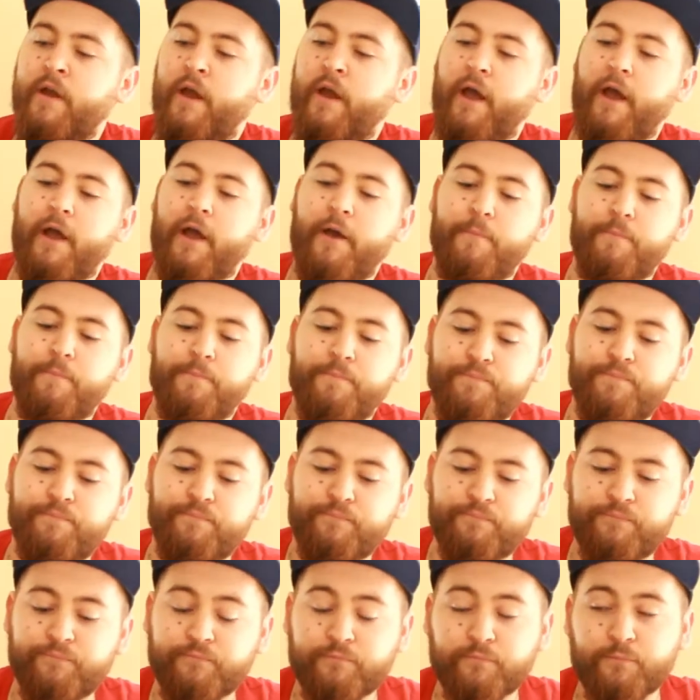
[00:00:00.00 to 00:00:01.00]
But
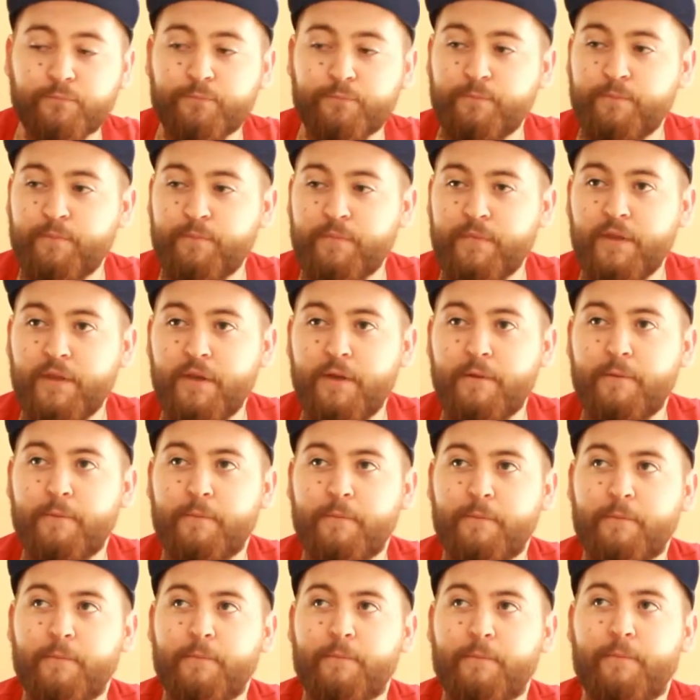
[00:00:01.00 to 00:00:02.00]

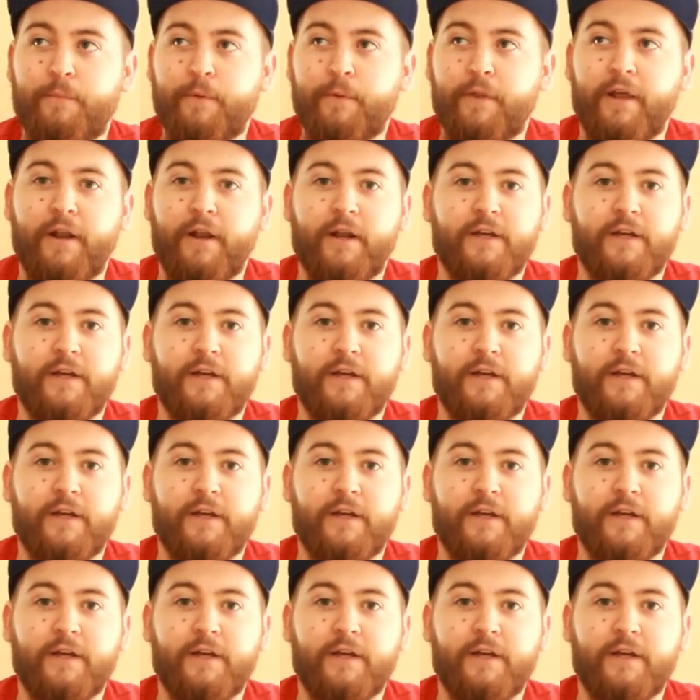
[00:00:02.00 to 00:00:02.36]
then